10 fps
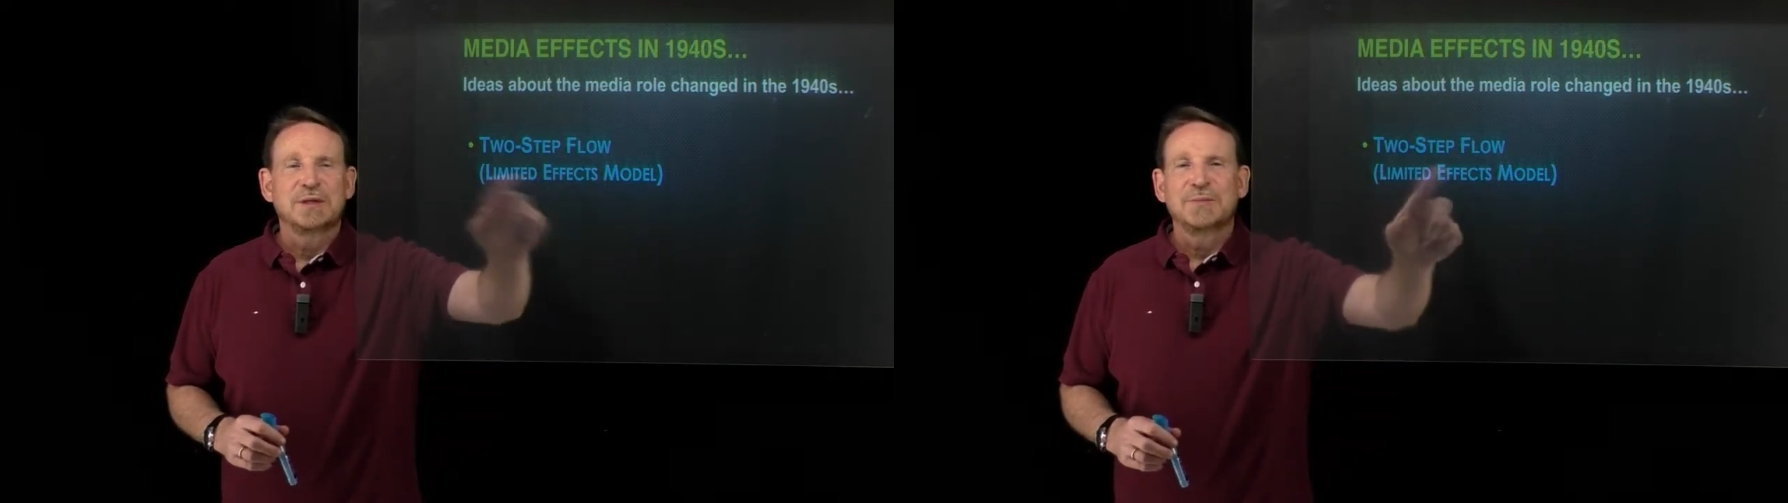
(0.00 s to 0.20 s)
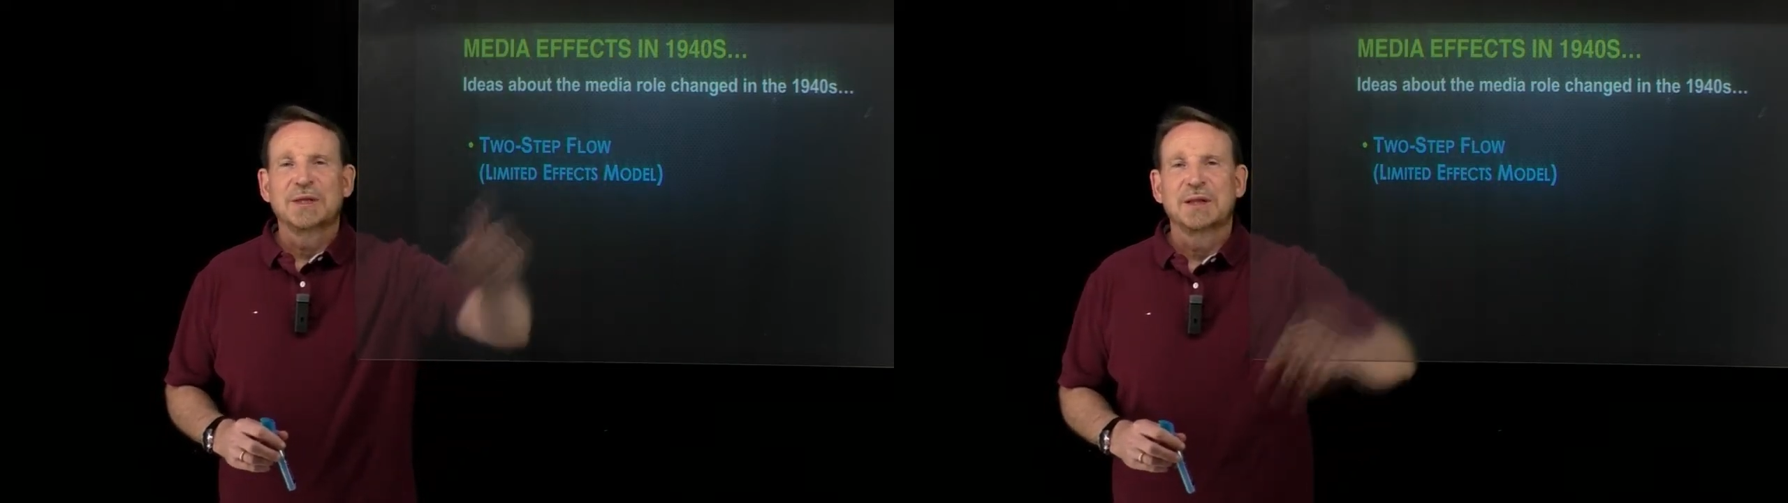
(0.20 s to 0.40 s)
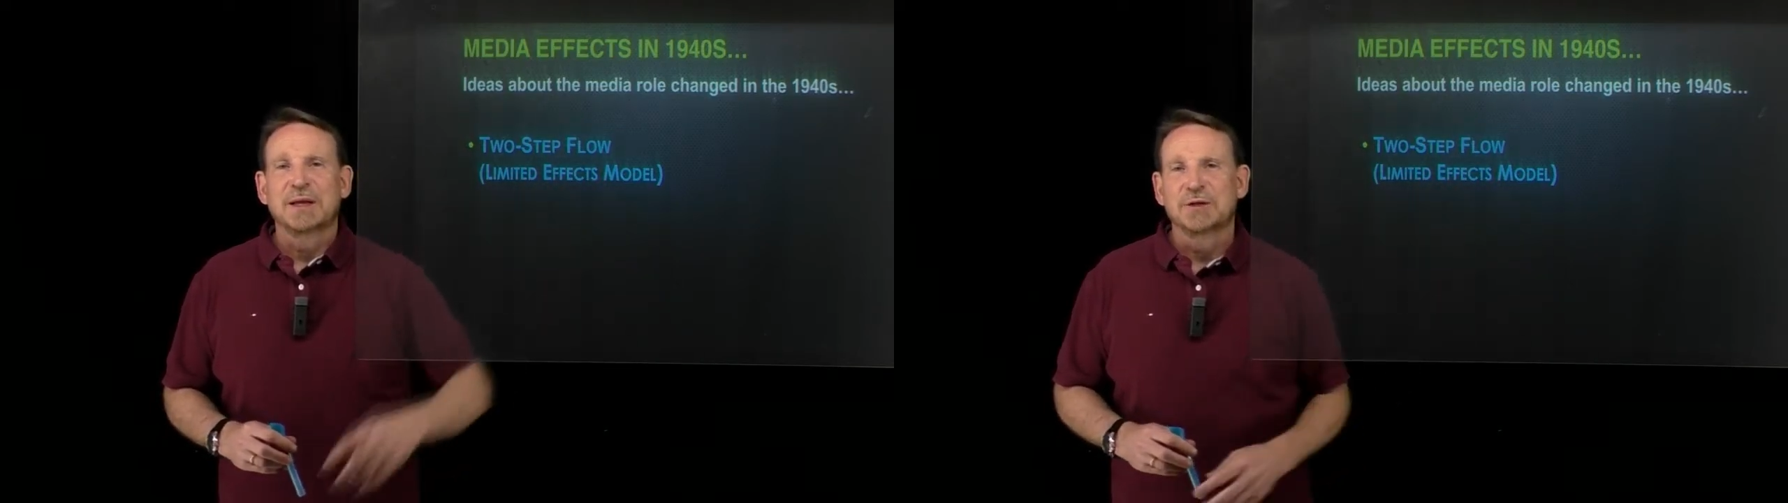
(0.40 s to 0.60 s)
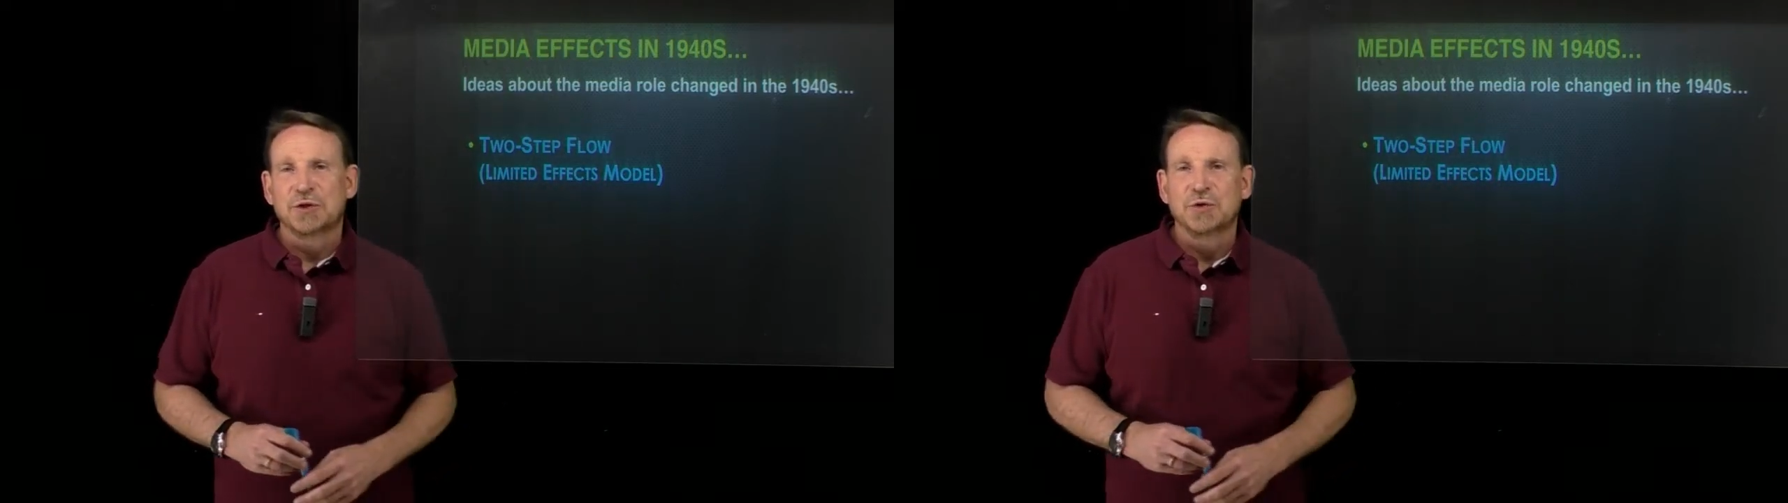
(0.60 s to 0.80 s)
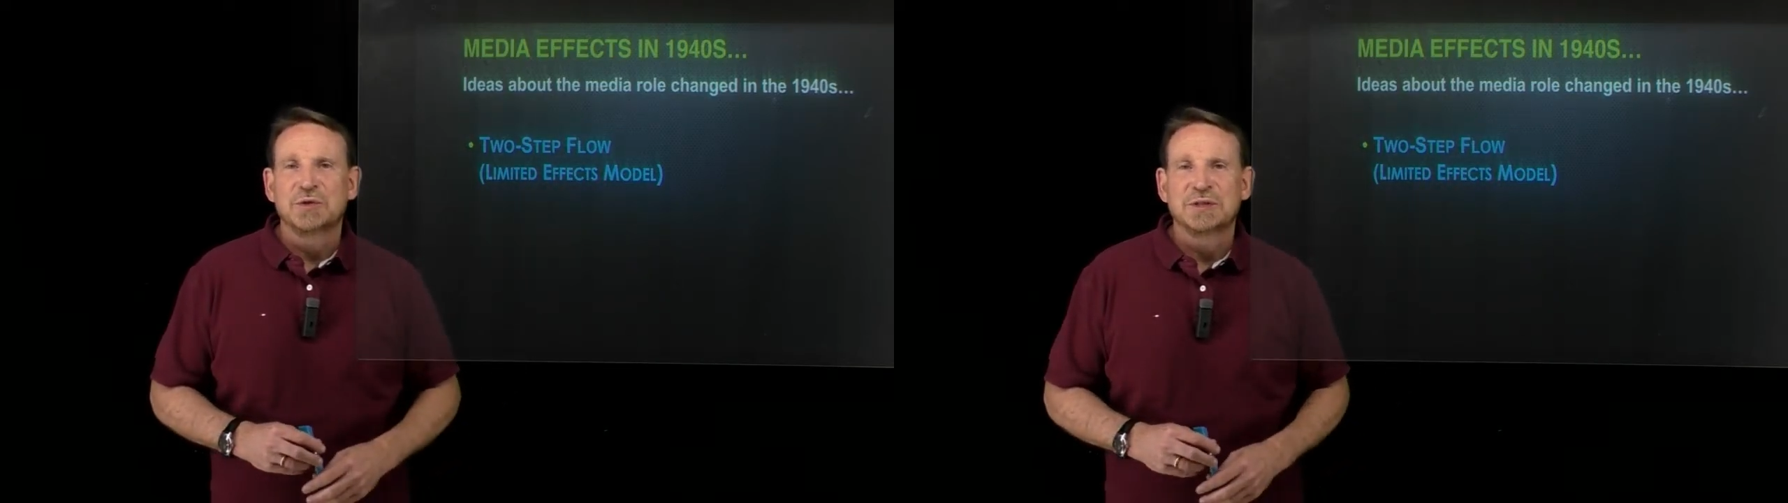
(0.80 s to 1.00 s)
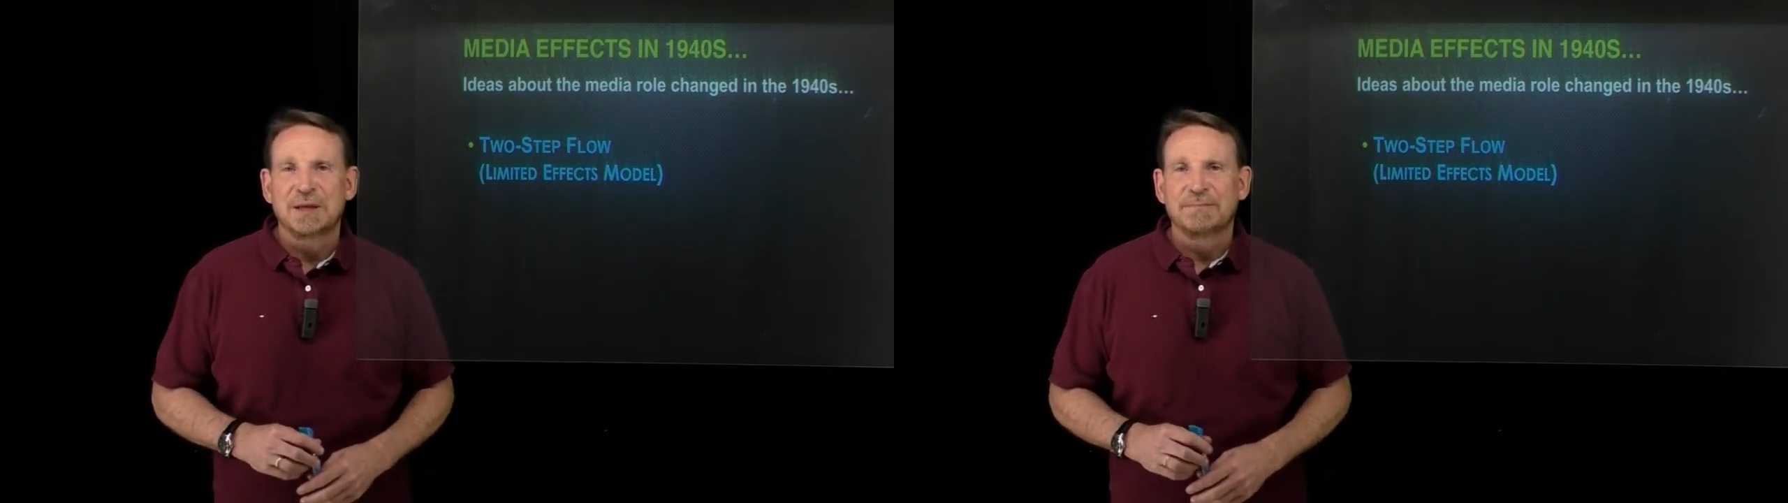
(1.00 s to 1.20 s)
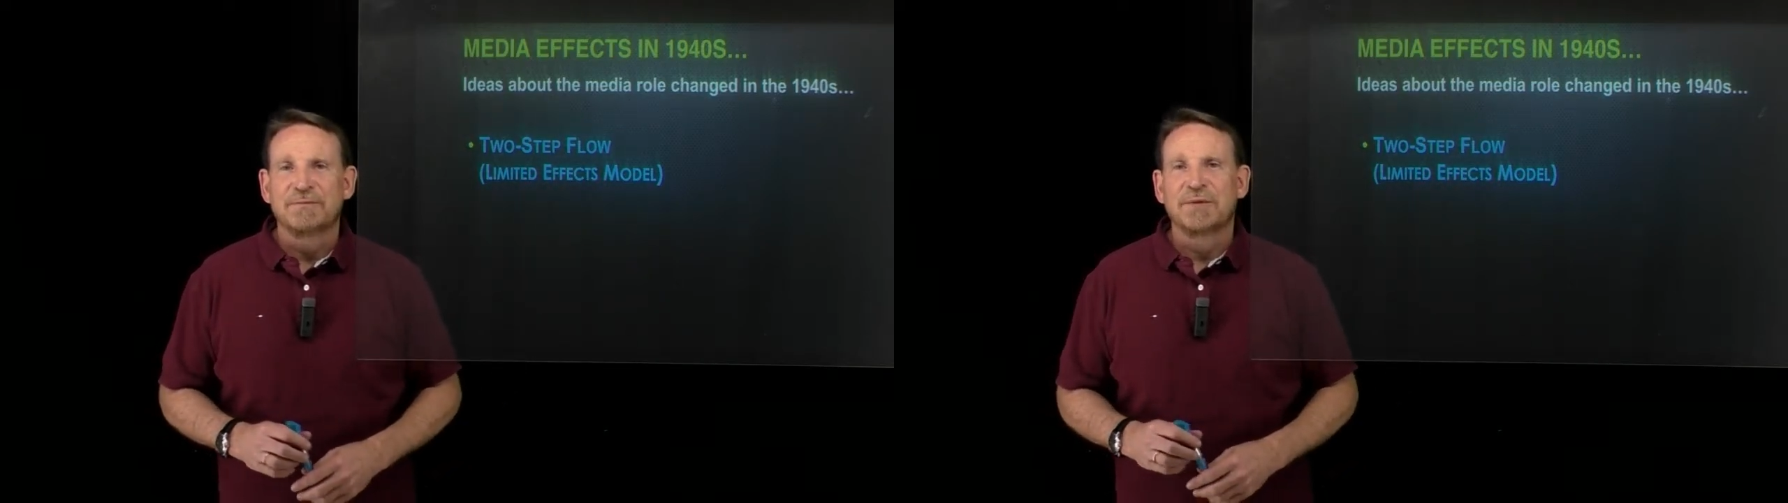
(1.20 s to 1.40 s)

something like a two-step